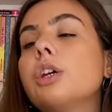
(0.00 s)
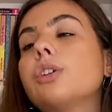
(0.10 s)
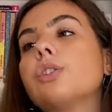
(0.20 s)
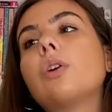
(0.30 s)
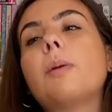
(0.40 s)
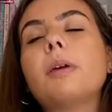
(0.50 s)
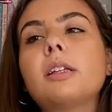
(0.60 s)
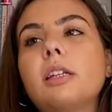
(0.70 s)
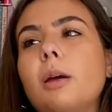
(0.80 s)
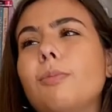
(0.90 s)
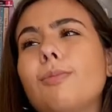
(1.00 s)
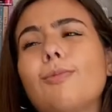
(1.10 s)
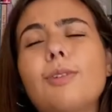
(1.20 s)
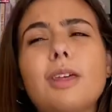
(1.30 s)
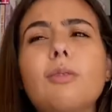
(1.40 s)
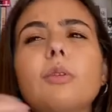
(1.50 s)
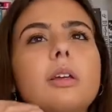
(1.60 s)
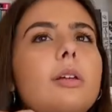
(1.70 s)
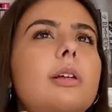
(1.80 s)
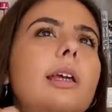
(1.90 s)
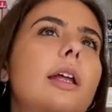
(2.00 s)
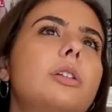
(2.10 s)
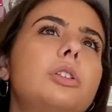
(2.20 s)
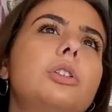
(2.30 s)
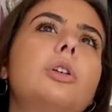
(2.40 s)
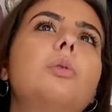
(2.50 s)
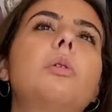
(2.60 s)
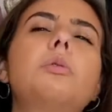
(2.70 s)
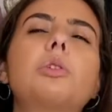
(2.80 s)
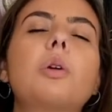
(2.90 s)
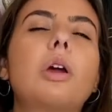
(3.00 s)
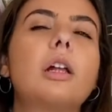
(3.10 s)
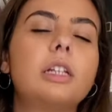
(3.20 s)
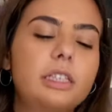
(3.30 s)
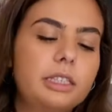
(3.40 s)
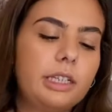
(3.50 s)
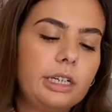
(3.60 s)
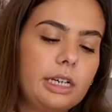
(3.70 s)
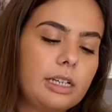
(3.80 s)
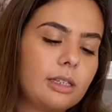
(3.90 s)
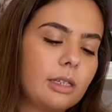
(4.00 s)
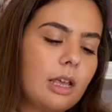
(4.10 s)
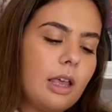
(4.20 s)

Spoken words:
So I picked it up without really getting to know what was going on in the series.